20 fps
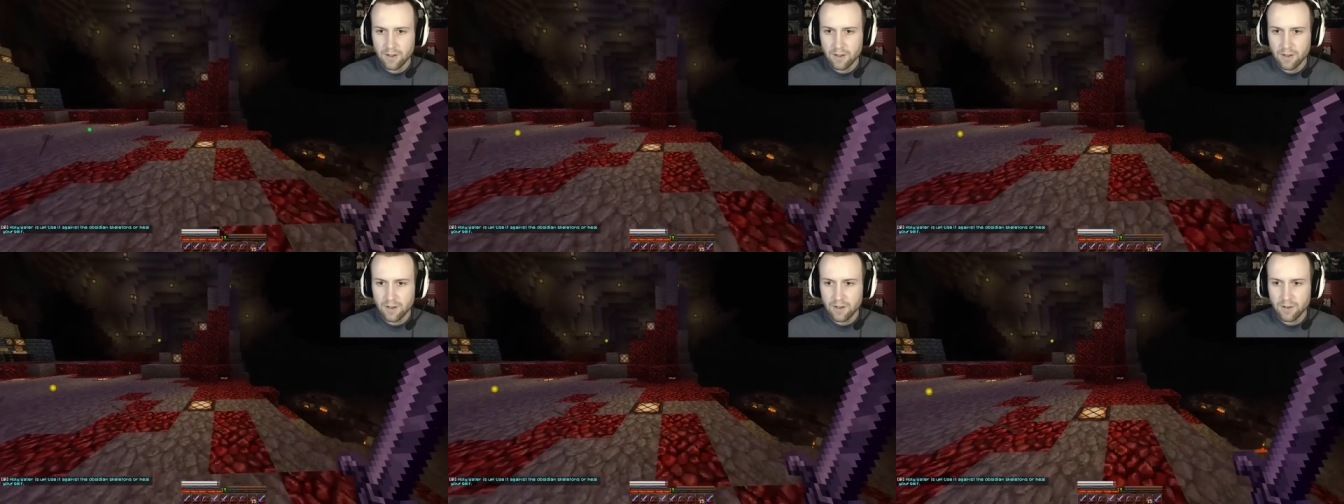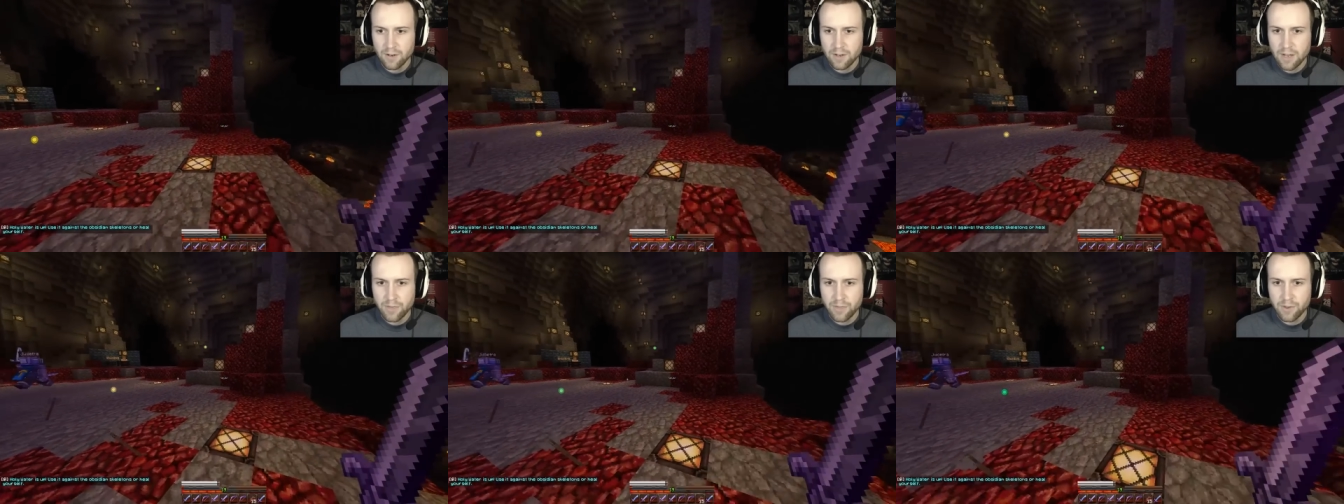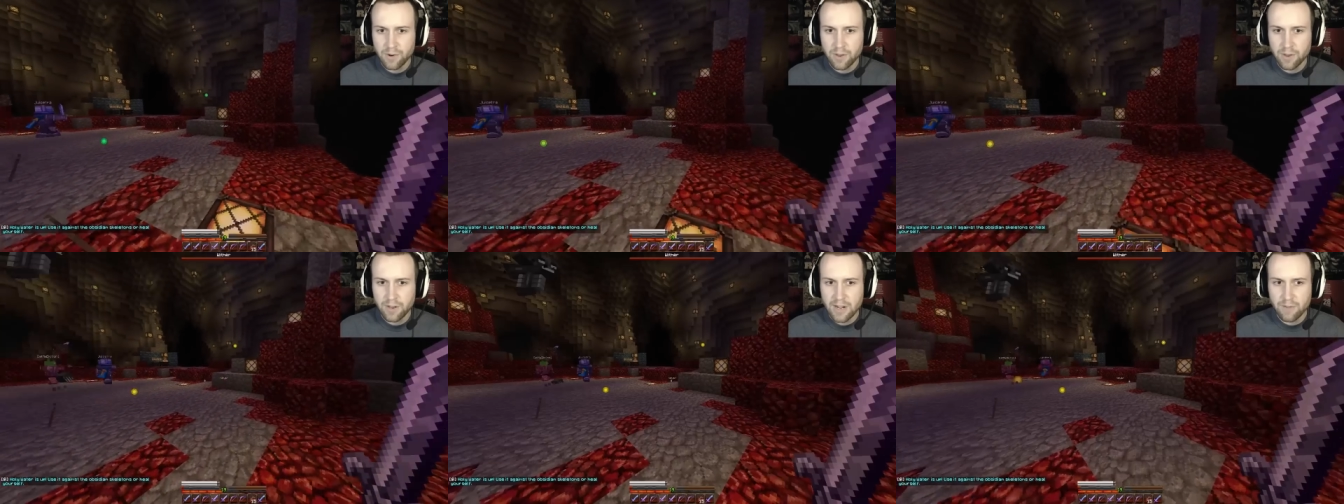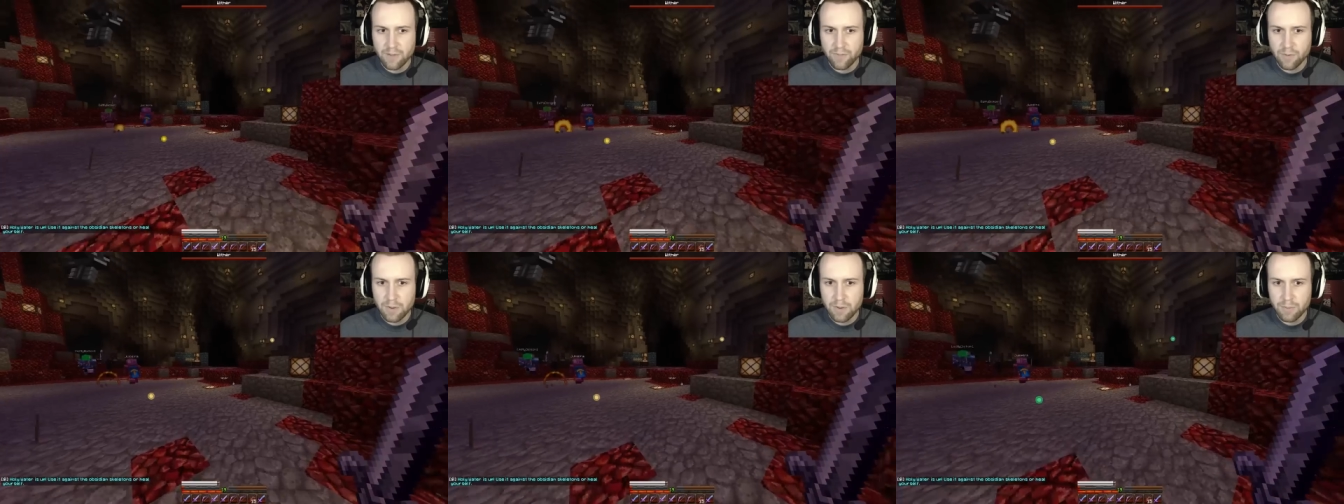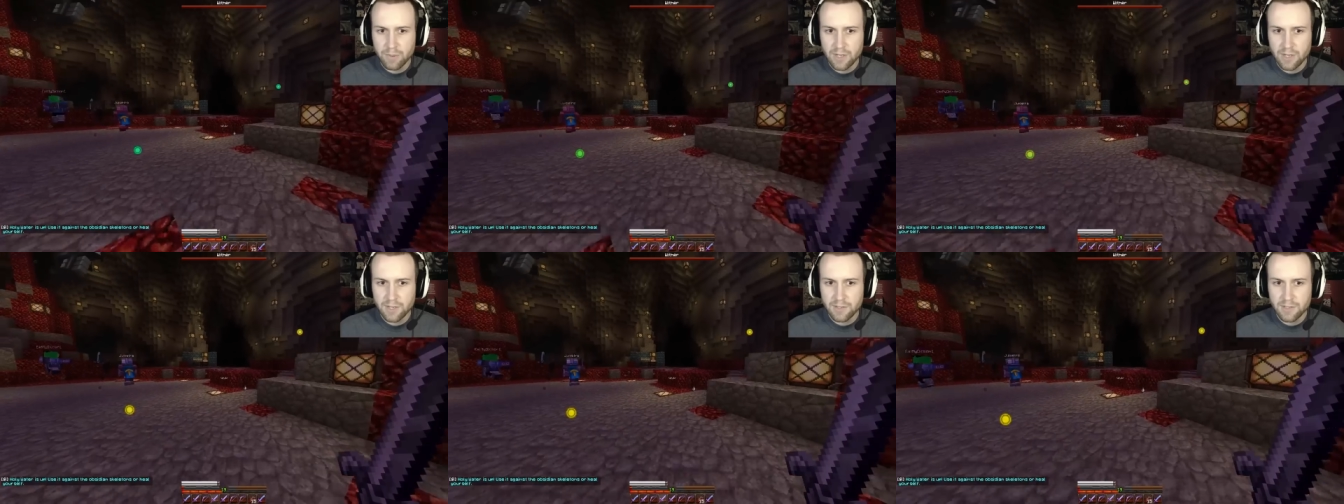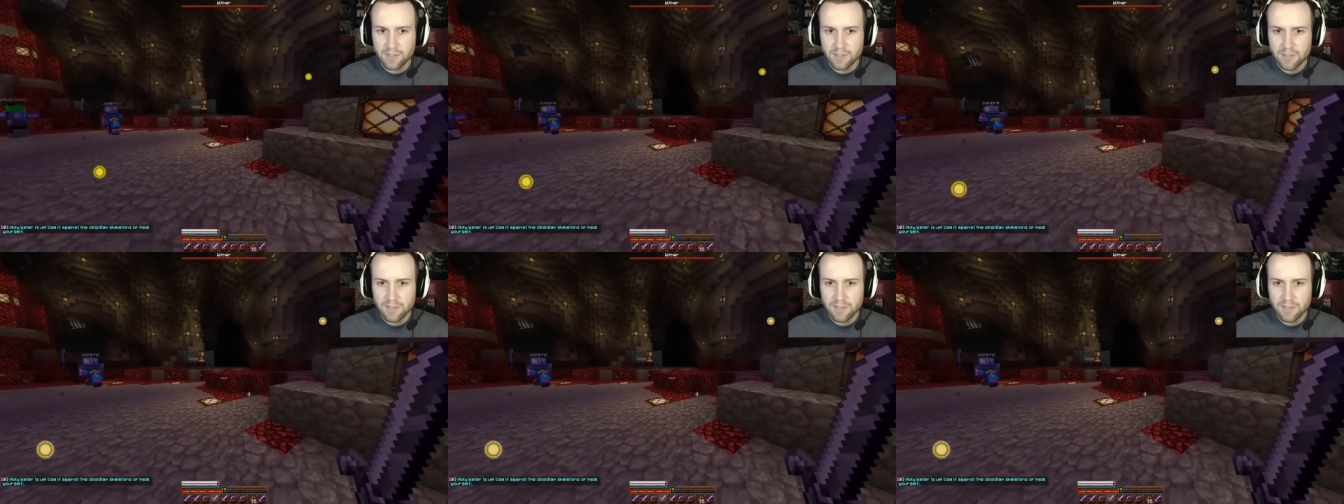Oh God, throw it on the ground for me, please.